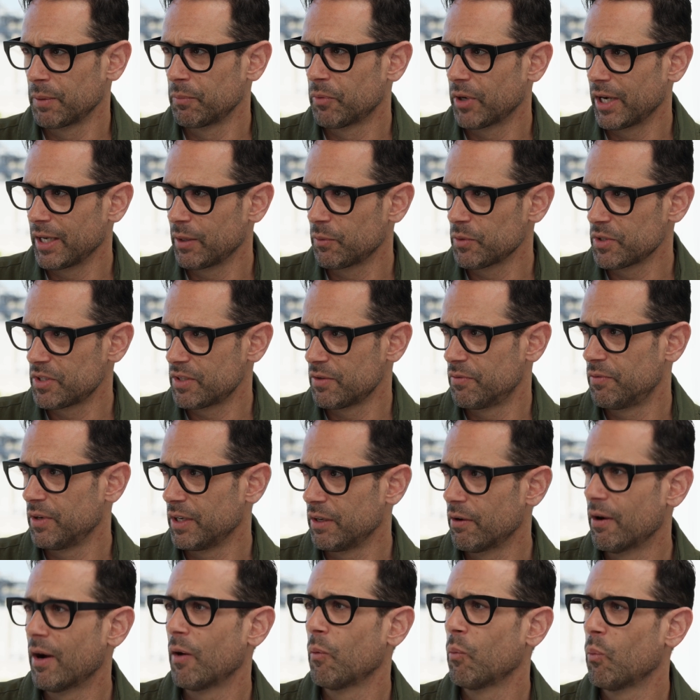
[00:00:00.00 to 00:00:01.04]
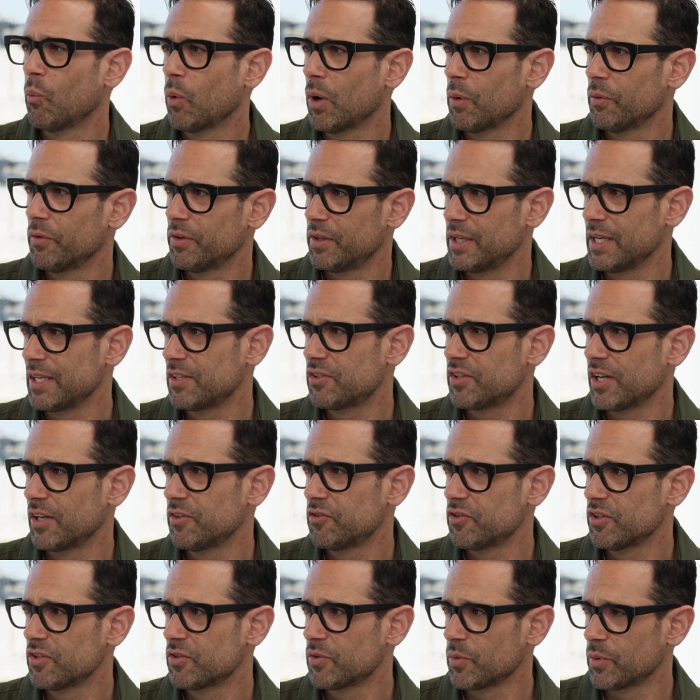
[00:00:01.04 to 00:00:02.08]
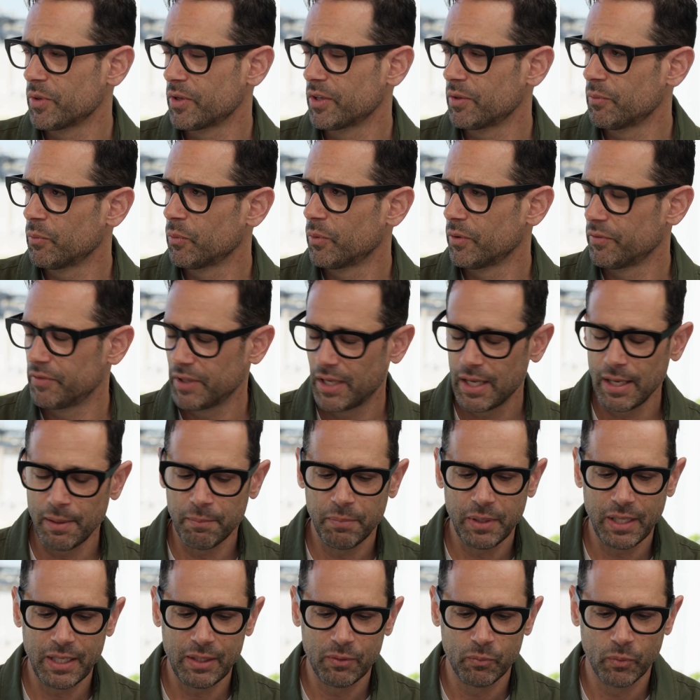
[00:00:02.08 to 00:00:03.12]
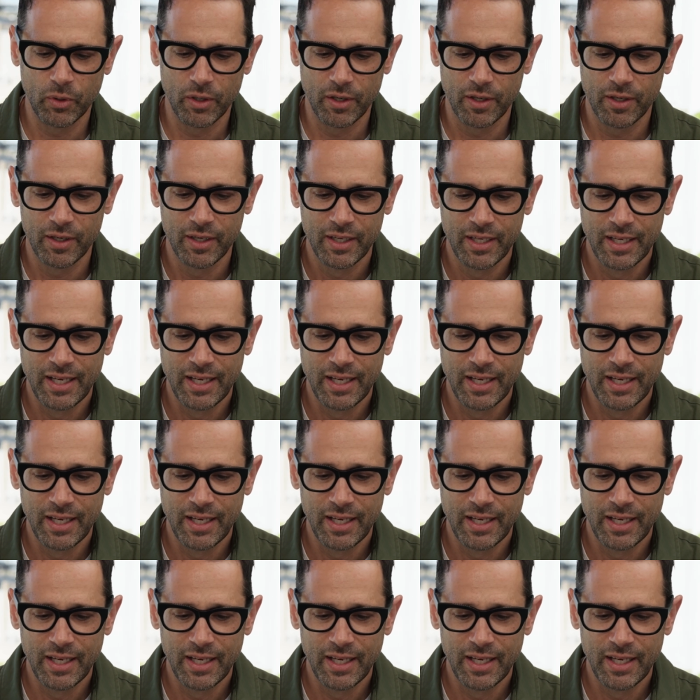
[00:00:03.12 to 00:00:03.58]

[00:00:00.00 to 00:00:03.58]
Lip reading: break was to figure out what the extensions of what the campaign were.